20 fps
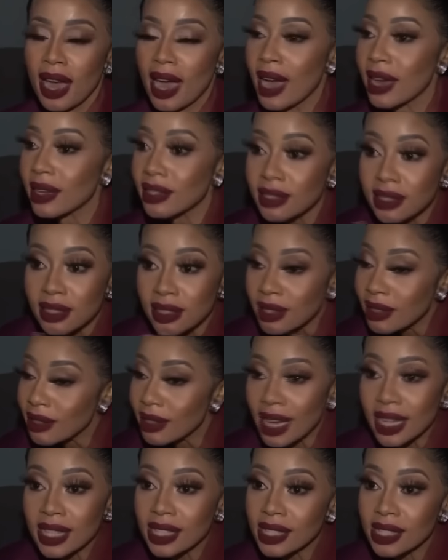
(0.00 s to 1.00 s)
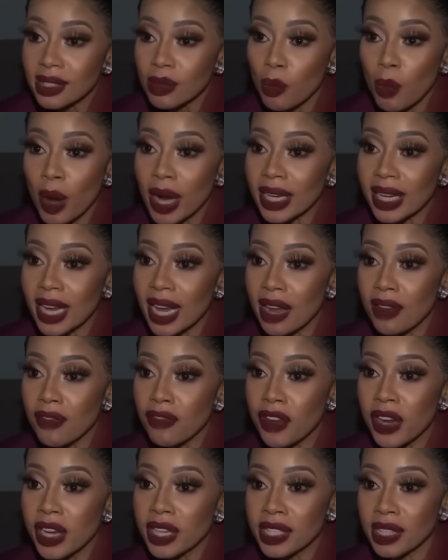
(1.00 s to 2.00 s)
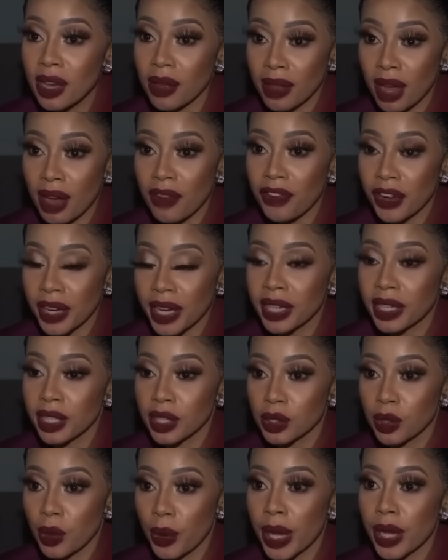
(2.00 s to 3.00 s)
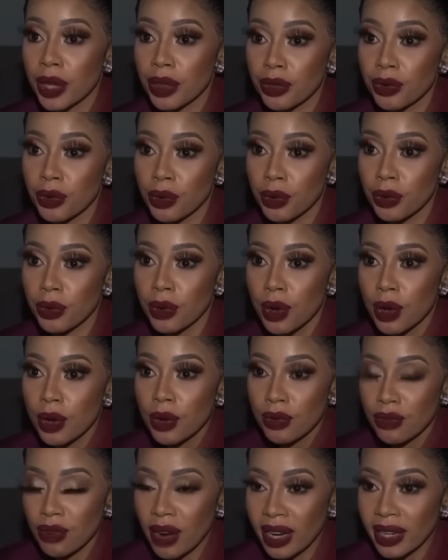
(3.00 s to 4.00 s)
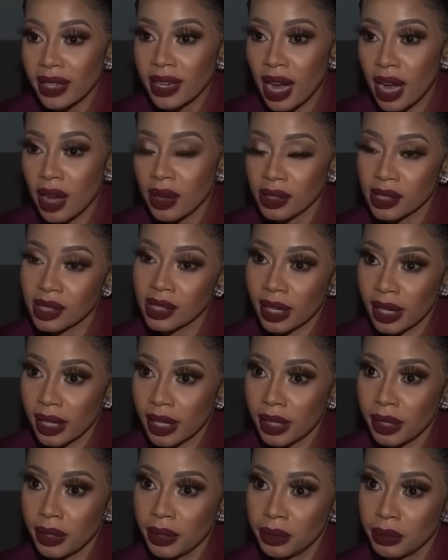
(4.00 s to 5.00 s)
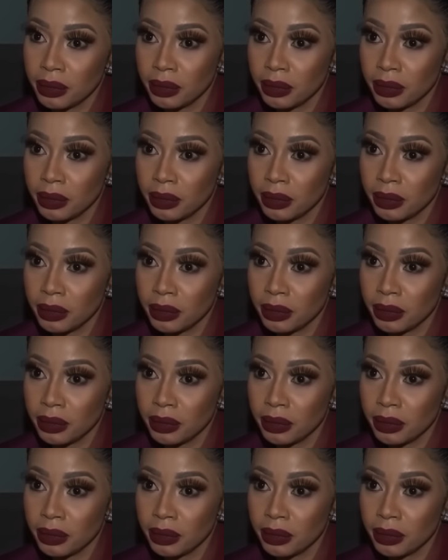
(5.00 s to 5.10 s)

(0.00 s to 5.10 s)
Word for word: And that's what every South African is going through right now, Slee.